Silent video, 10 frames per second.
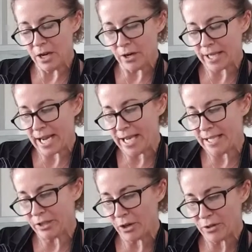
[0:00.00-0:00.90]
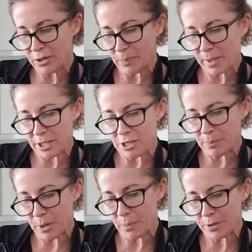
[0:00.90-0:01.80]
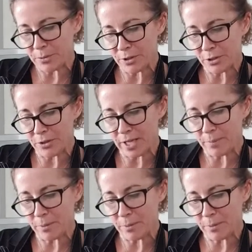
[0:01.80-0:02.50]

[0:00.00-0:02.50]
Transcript: Okay, and it goes through place your bowl. We don't want to do that.